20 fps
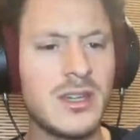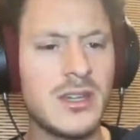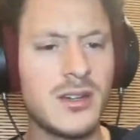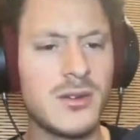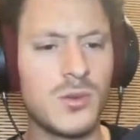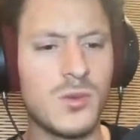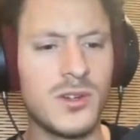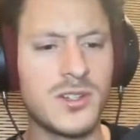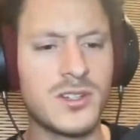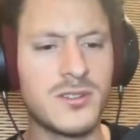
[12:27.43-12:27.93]

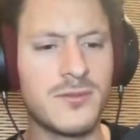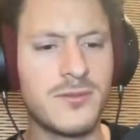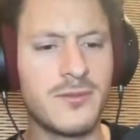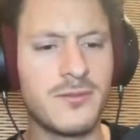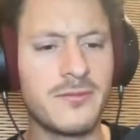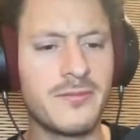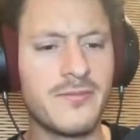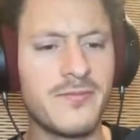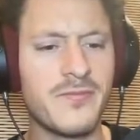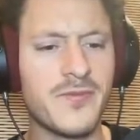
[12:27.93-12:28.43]
which
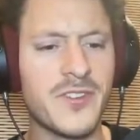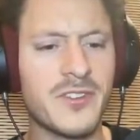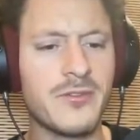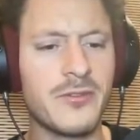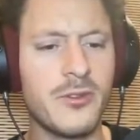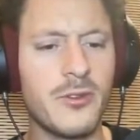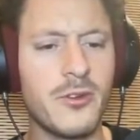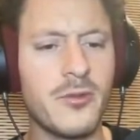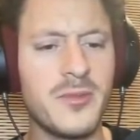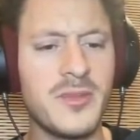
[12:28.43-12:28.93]

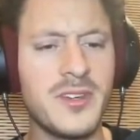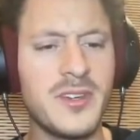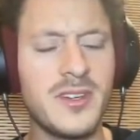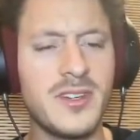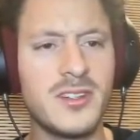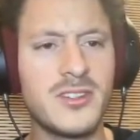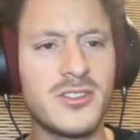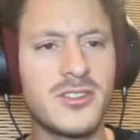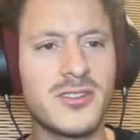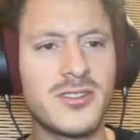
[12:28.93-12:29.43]
for me
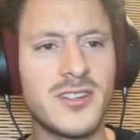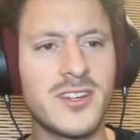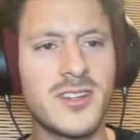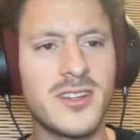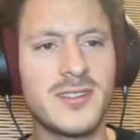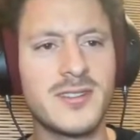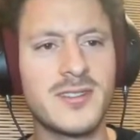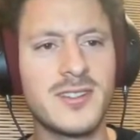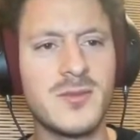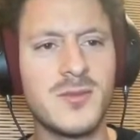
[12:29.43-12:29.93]
just
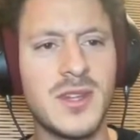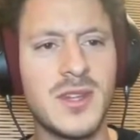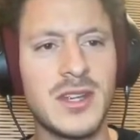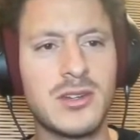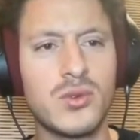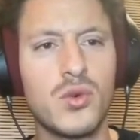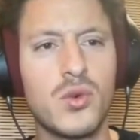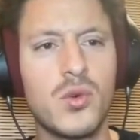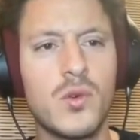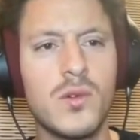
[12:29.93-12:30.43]
didn't seem that
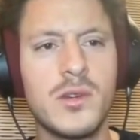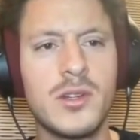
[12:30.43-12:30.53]
cool,